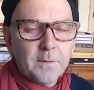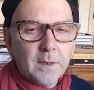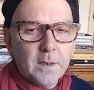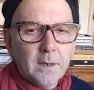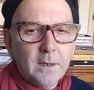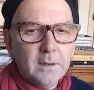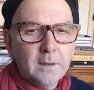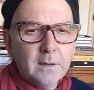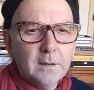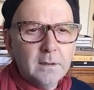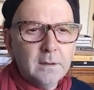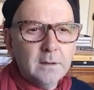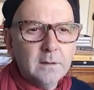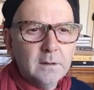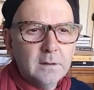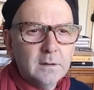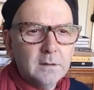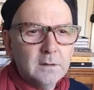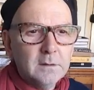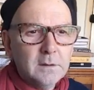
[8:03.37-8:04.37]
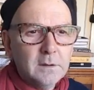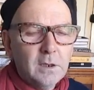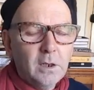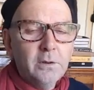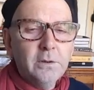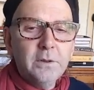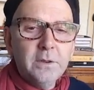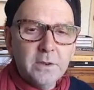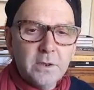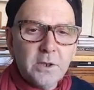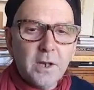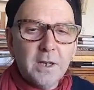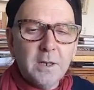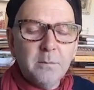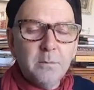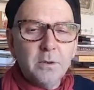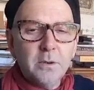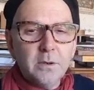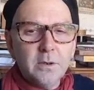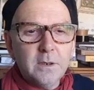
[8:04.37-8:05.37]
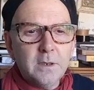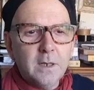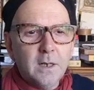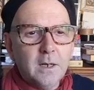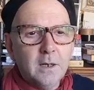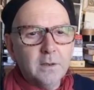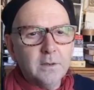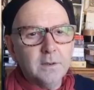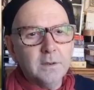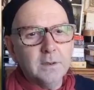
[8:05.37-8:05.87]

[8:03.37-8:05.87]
and on the chamber on